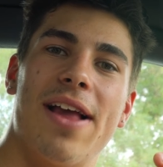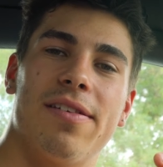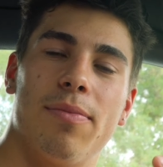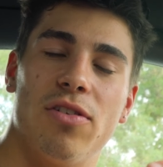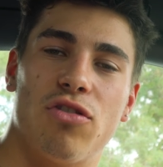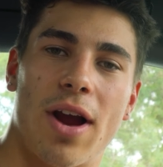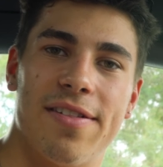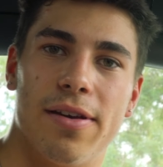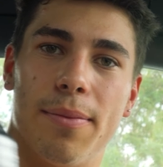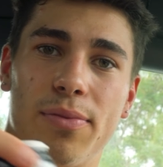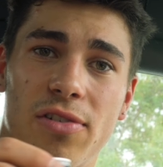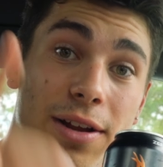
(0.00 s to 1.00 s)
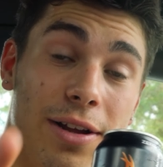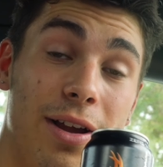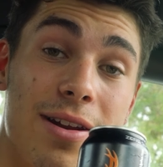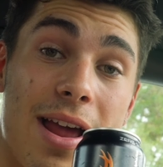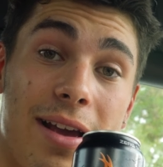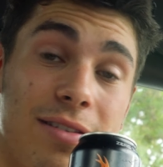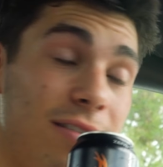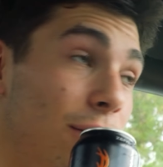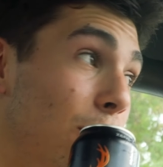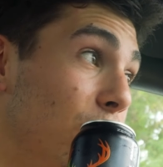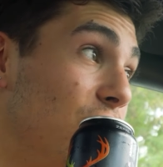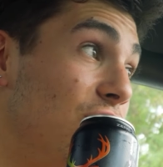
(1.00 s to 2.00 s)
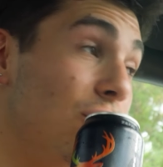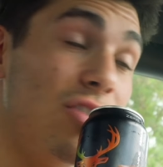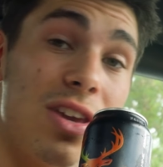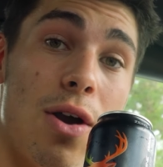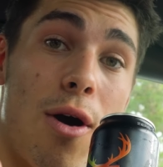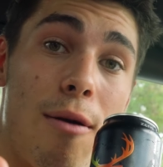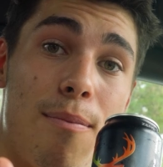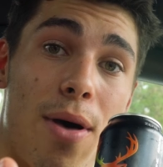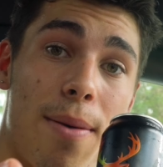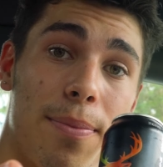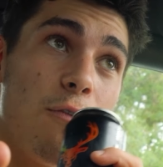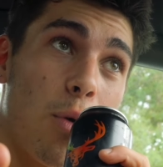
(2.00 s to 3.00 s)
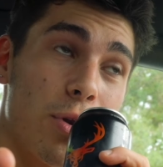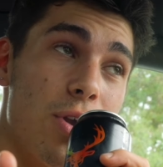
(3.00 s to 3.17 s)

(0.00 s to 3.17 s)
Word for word: biceps and triceps. Get a good, nice little juicy arm pump for